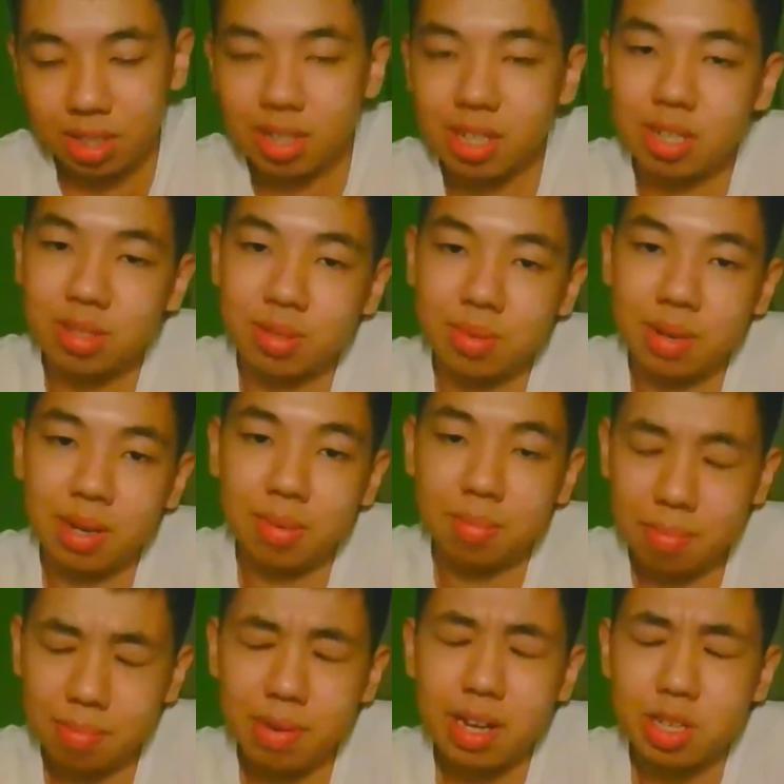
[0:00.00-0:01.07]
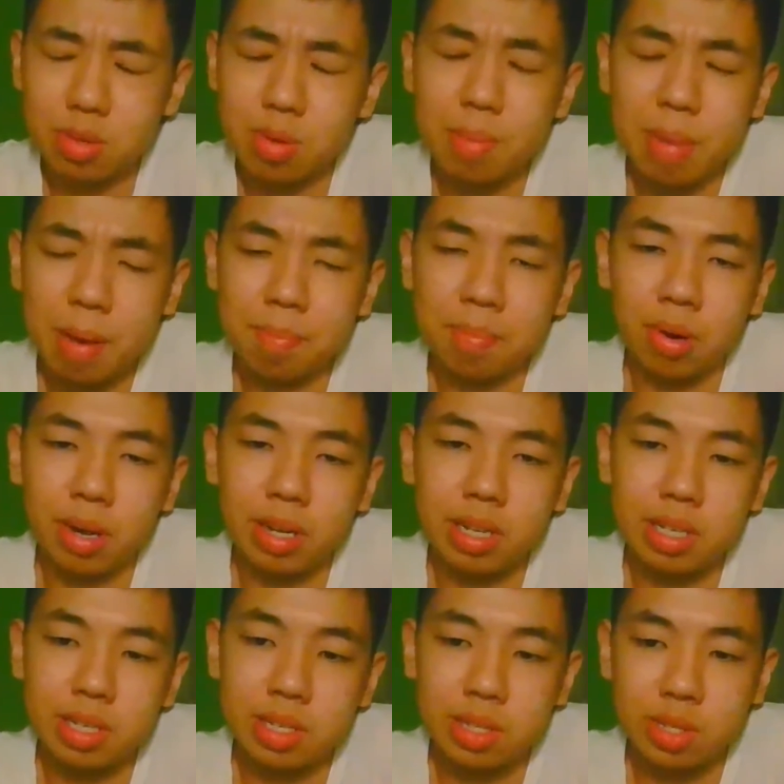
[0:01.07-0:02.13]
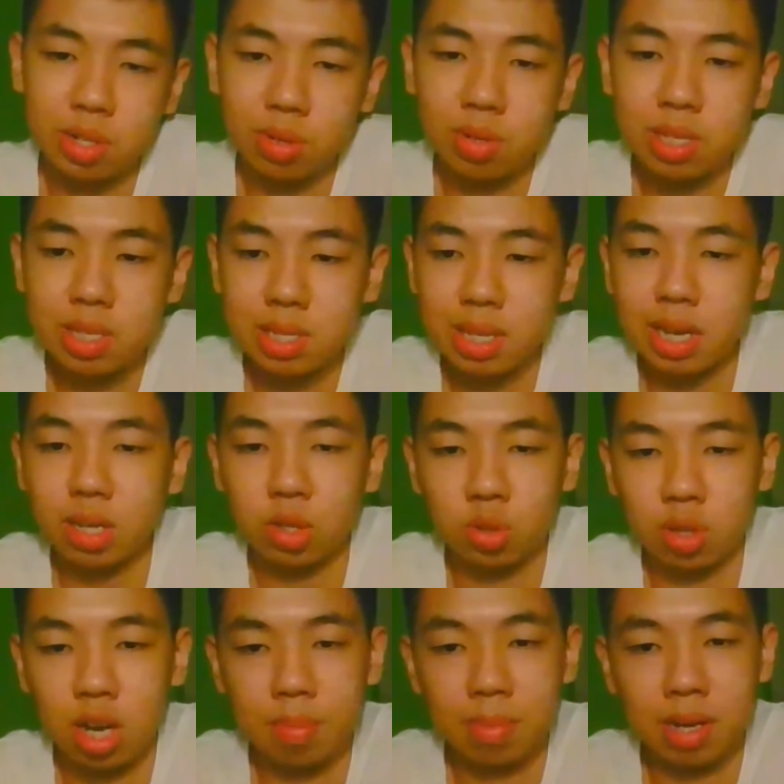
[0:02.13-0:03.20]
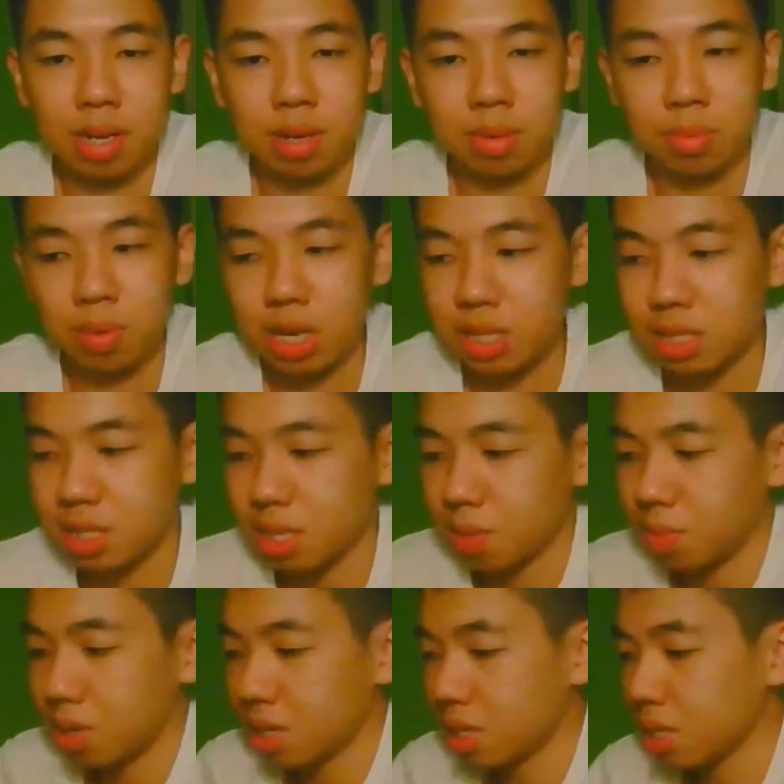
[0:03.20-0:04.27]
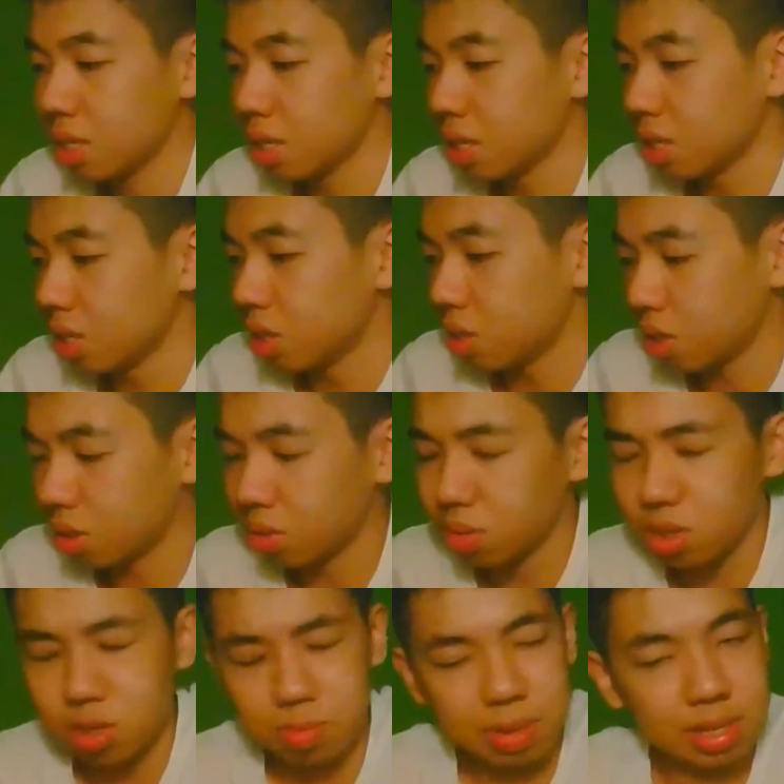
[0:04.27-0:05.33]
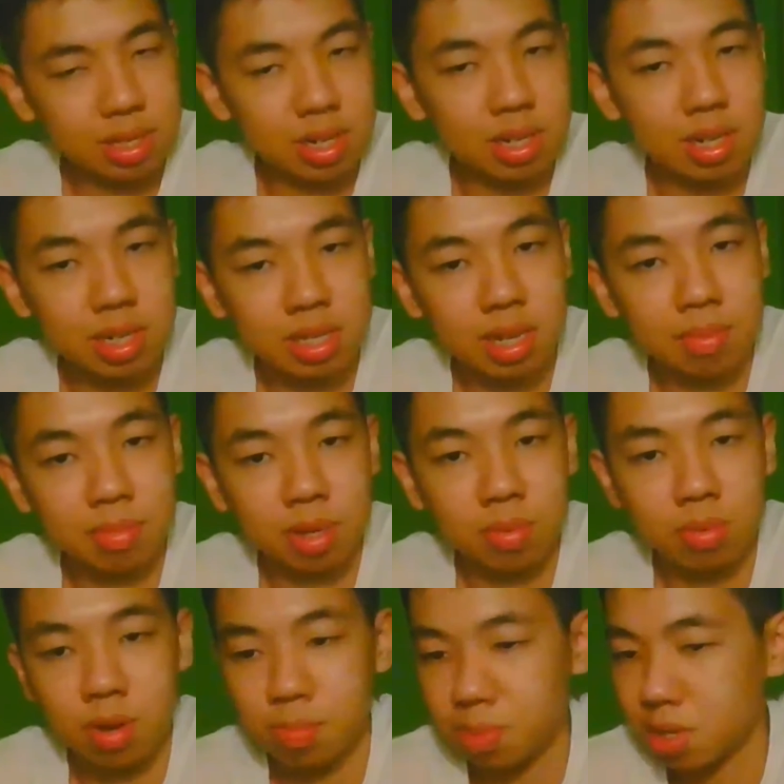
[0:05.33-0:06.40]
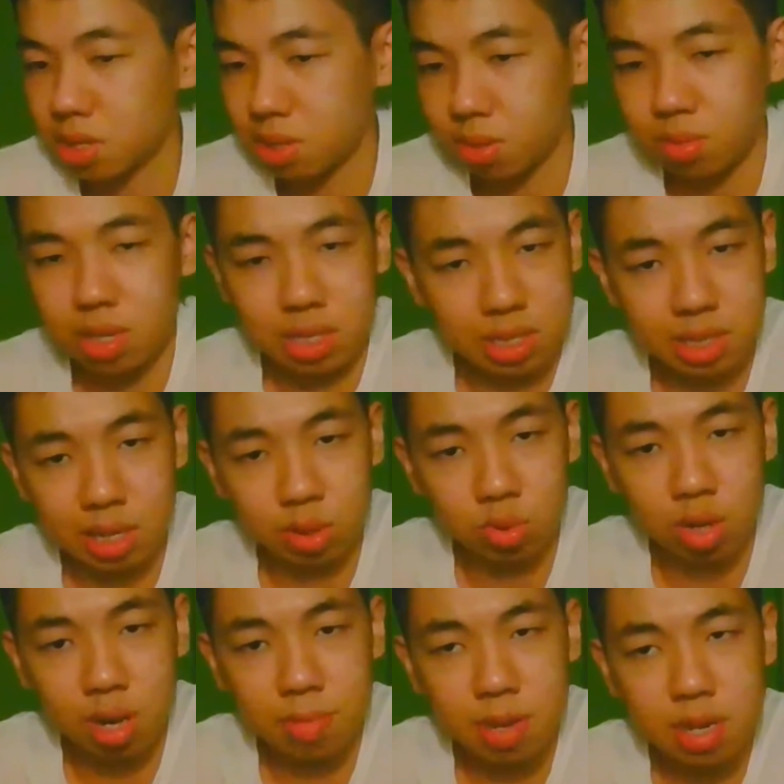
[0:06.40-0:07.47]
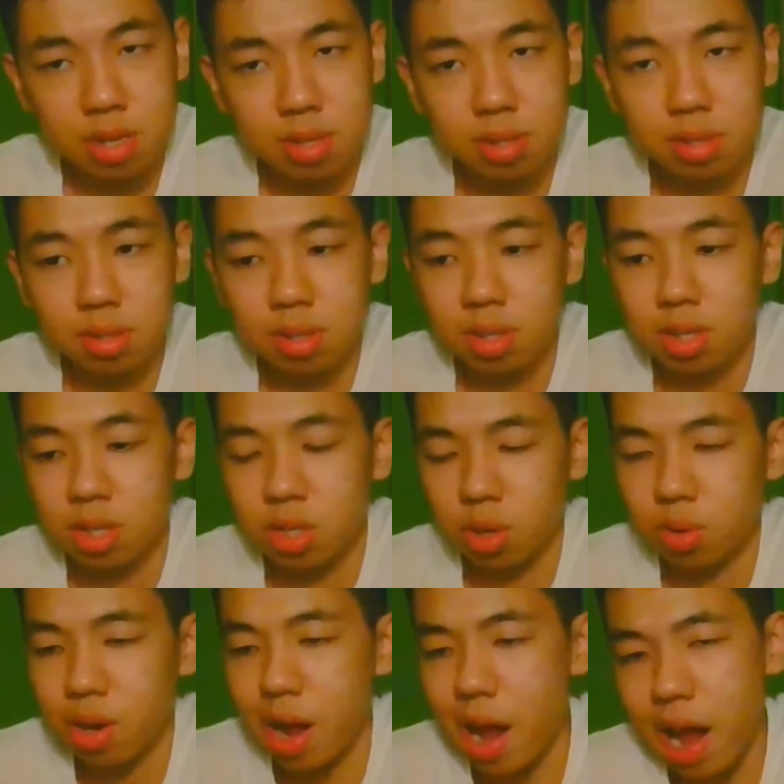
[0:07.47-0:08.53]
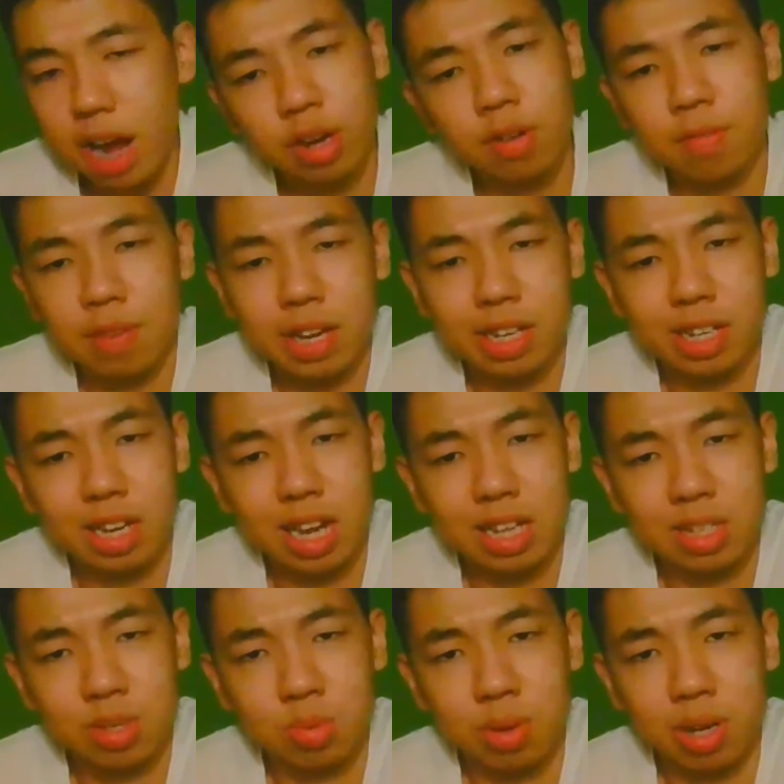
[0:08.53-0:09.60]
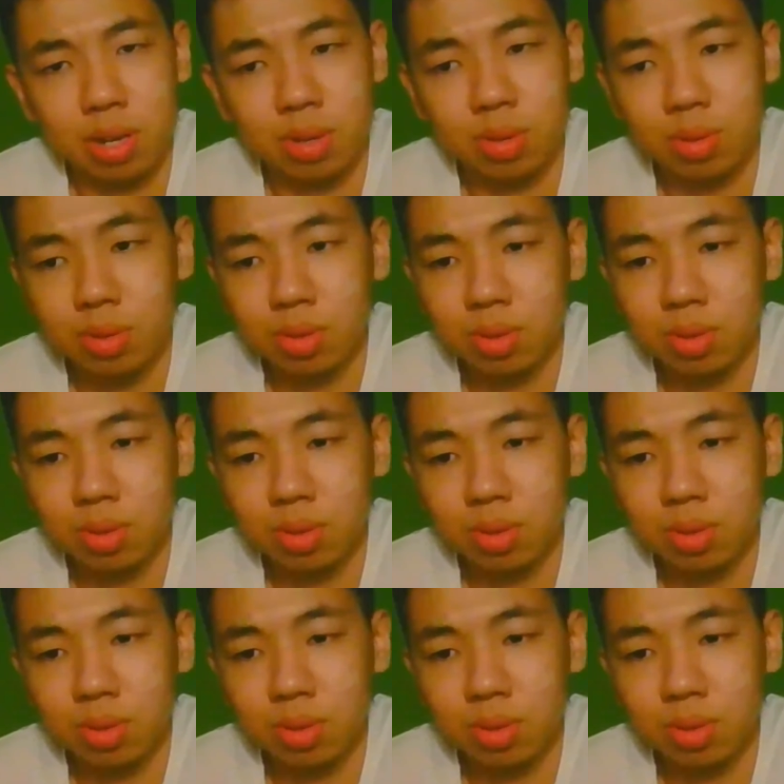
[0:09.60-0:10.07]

That's what my point is. Don't incite drama when someone, though this person did something wrong. Please don't incite drama. Don't aggravate it as well.